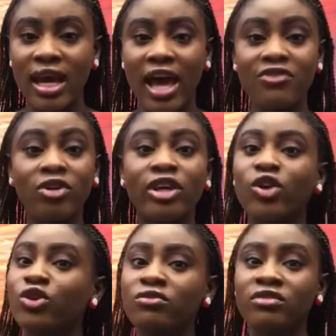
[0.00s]
i felt a
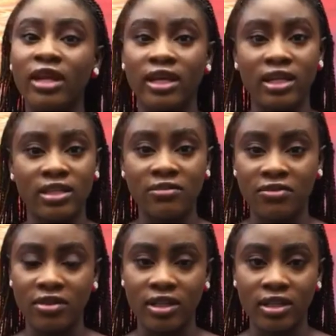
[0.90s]
lot of negative
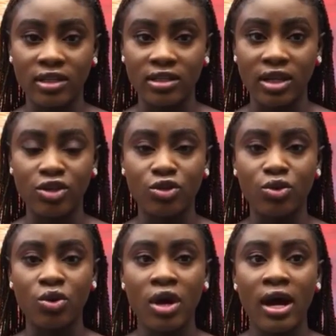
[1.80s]
things and you
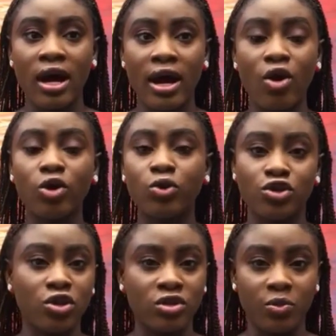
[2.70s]
know God
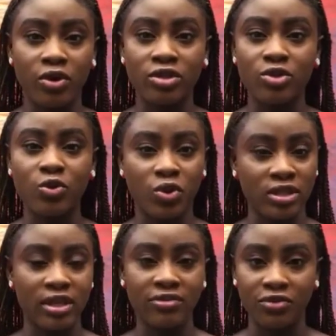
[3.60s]
was just the person who was
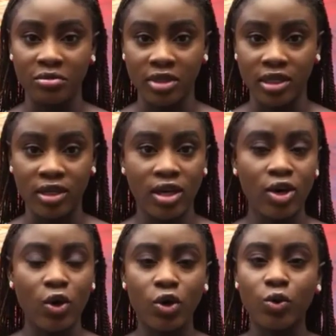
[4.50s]
there for me.
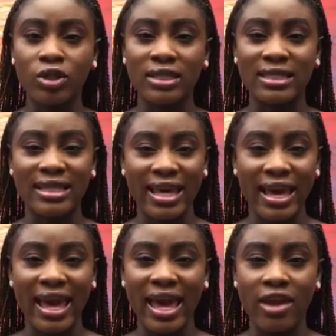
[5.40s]
God was
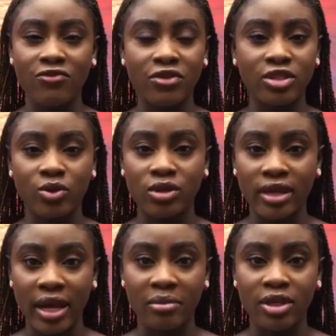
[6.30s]
there every single
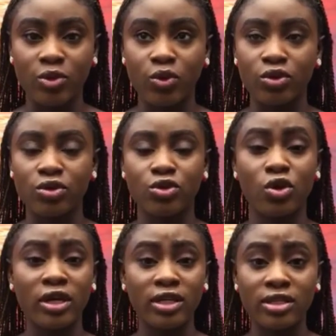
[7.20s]
time. He was
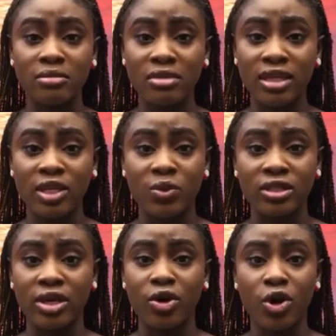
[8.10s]
talking to me, He was
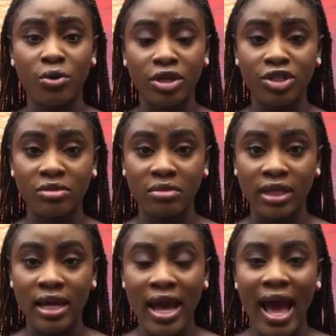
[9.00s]
encouraging
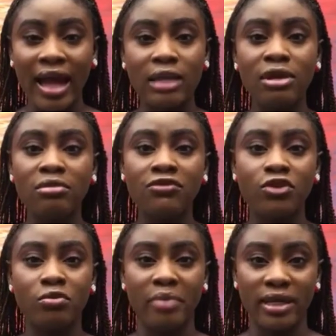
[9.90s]
me, and He made me
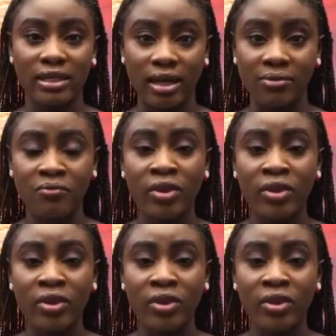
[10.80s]
feel better.